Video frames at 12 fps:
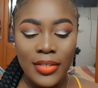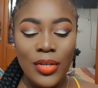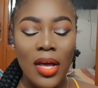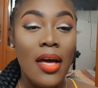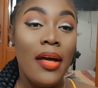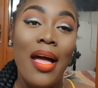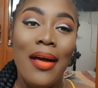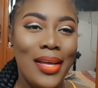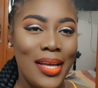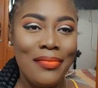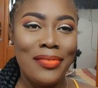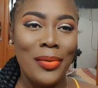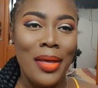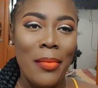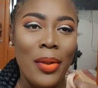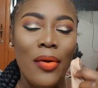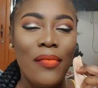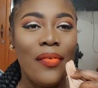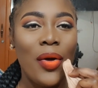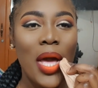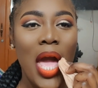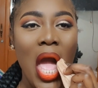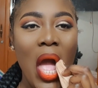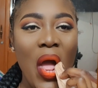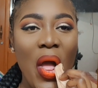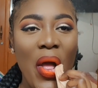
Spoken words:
So I have to wipe it off, okay?